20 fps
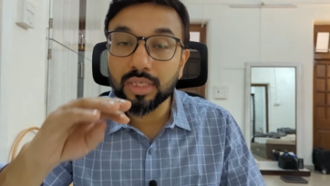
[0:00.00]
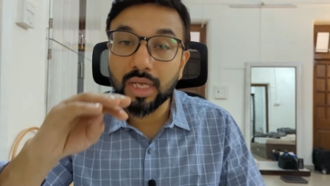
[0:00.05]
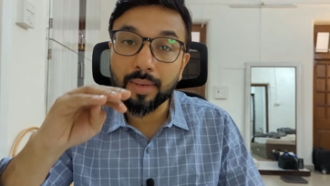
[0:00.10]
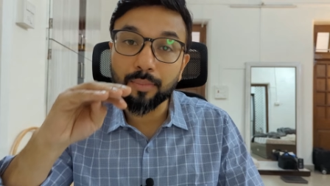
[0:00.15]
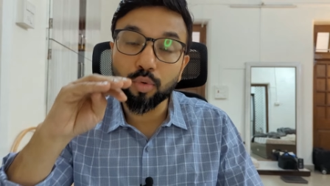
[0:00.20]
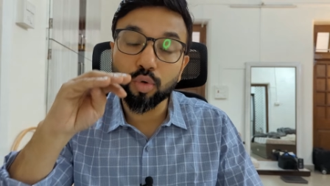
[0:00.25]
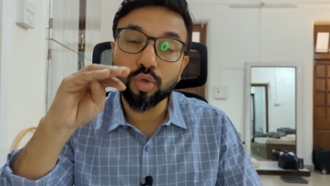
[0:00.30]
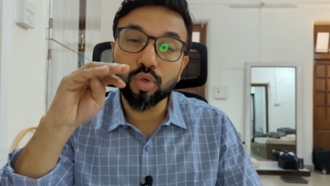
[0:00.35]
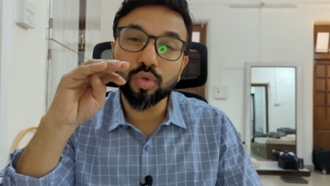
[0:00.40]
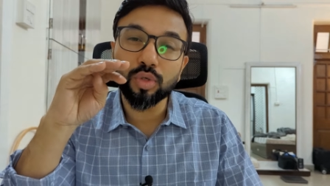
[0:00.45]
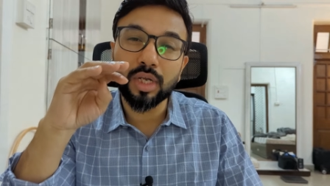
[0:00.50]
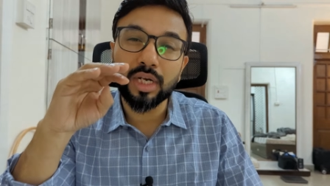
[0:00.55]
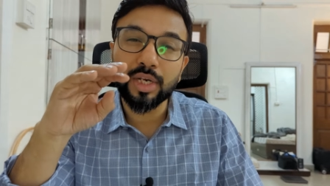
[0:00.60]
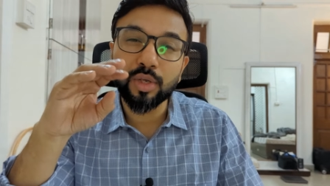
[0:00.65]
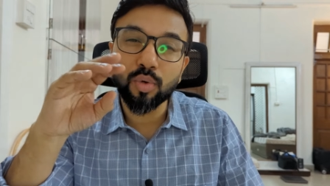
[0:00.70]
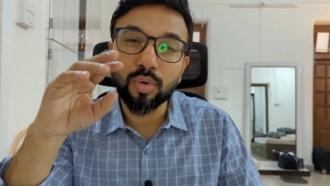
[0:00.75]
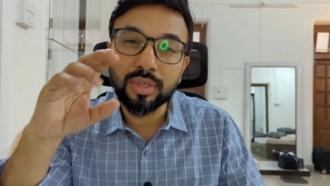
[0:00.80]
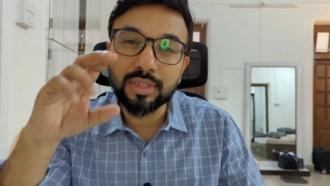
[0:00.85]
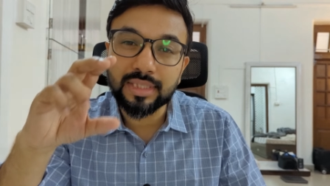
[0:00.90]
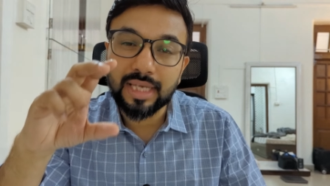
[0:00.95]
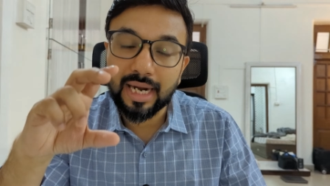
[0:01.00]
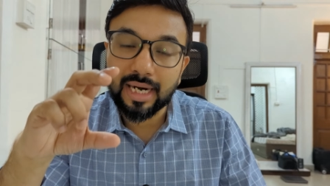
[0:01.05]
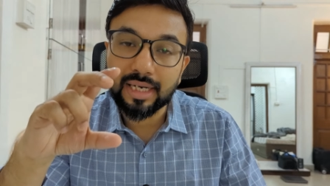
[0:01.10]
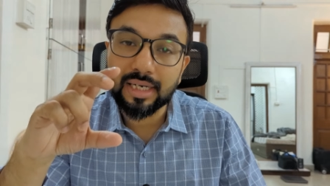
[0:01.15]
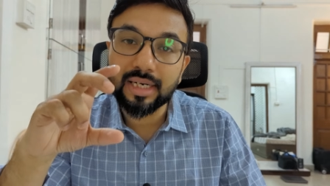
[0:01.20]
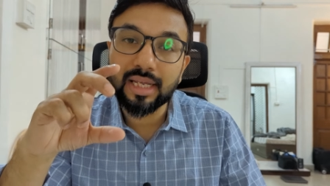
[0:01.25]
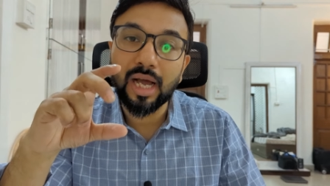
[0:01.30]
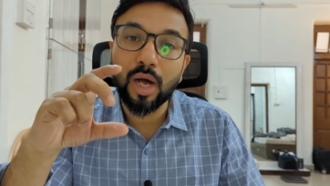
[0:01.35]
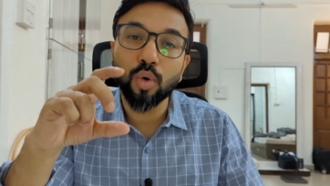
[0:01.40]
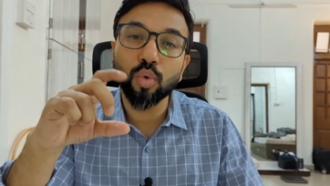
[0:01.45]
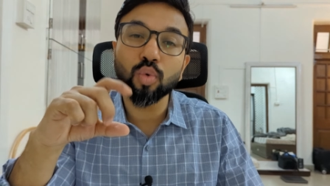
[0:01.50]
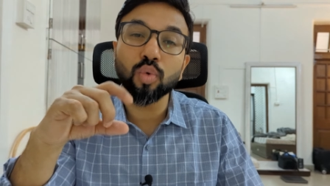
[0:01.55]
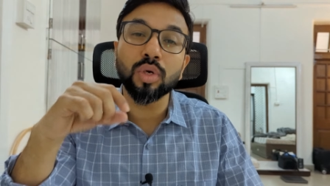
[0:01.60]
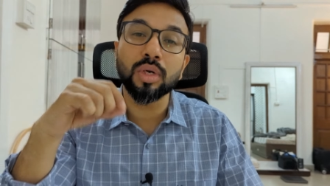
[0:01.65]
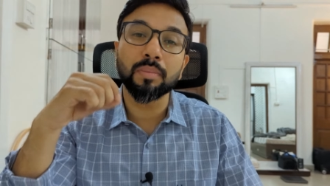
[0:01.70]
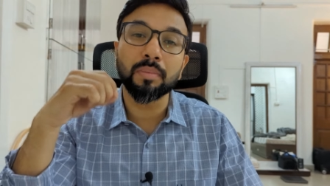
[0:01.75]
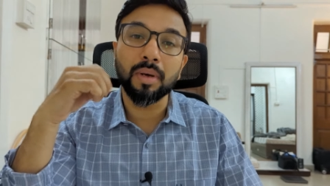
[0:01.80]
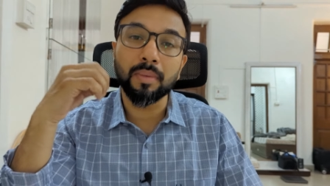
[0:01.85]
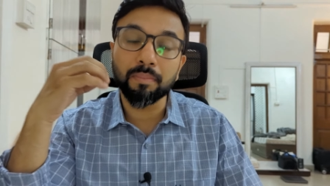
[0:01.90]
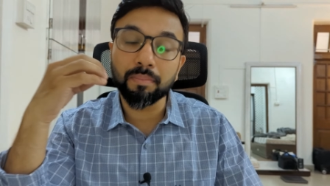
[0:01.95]
I'm going to tell you exactly how to
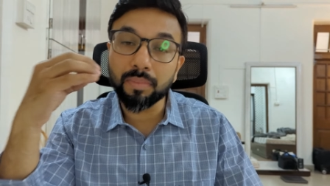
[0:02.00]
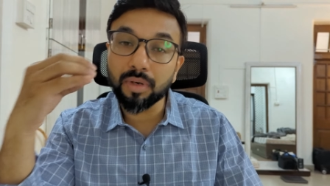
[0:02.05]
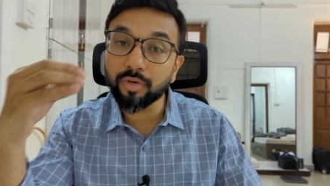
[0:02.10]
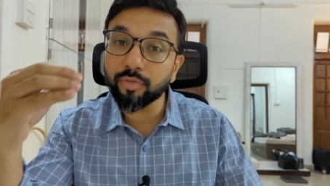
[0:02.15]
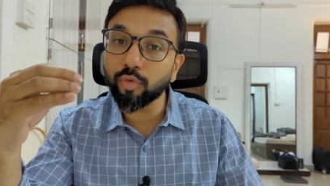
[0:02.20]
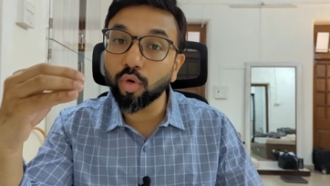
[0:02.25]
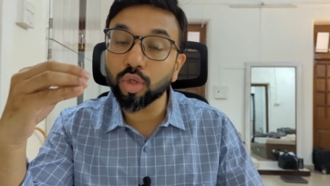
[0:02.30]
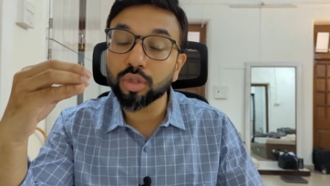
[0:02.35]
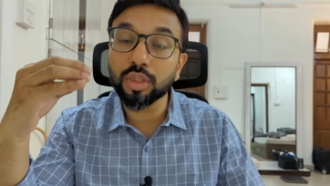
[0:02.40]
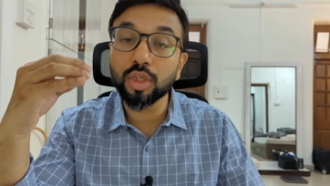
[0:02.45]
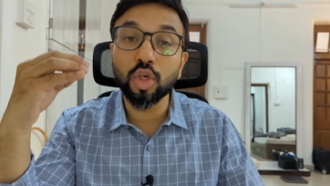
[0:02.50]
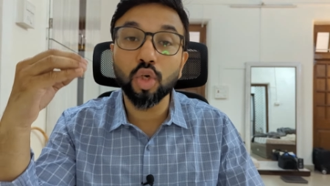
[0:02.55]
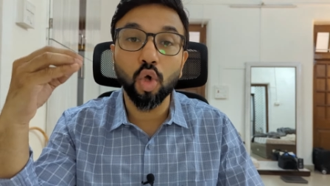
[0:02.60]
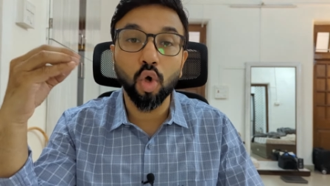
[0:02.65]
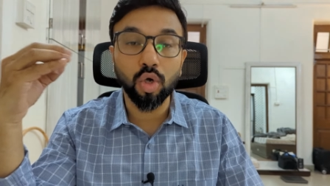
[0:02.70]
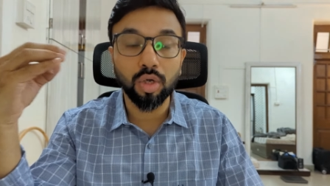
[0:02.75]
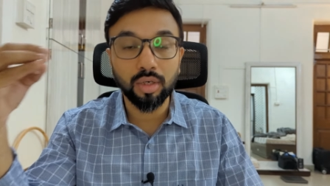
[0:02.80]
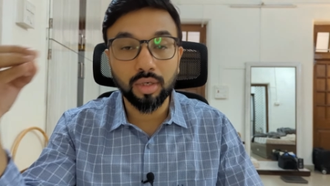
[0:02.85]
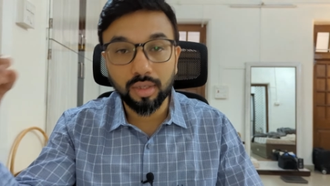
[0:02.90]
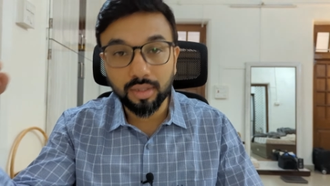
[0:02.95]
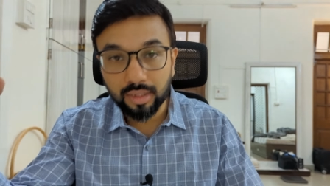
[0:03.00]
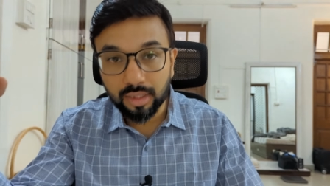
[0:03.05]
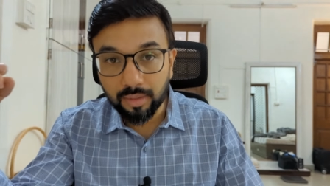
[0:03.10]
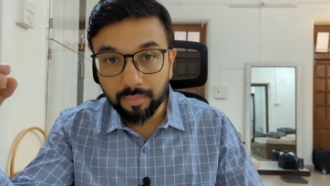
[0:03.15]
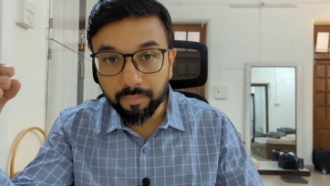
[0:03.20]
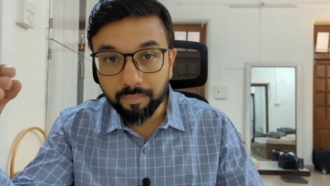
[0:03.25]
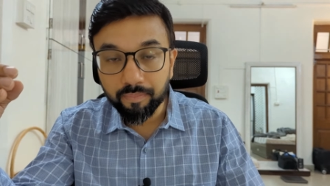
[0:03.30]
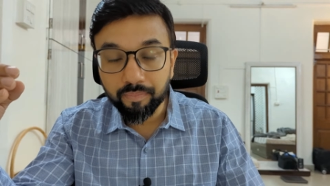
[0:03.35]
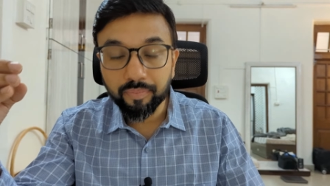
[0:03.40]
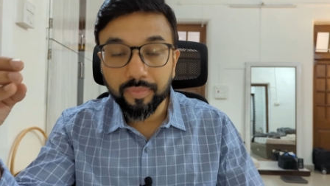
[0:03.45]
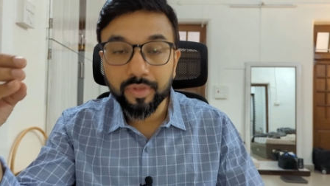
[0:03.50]
remember for the longer term,